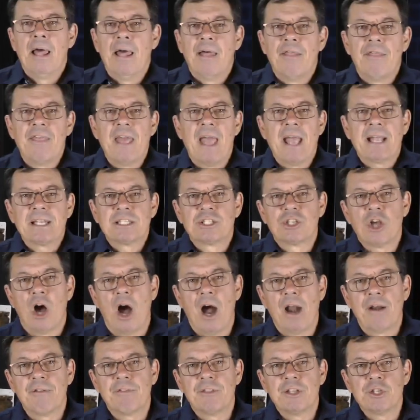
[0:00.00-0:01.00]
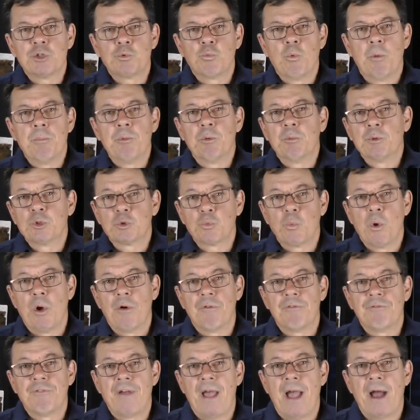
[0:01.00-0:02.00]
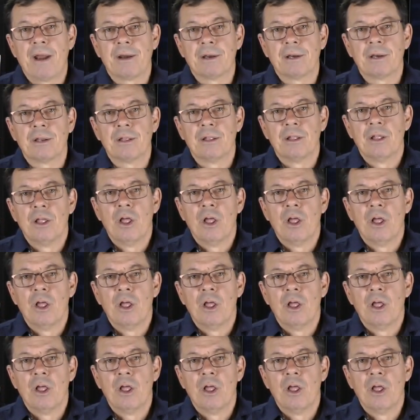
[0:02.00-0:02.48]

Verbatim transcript: The anxiety of these women was well founded.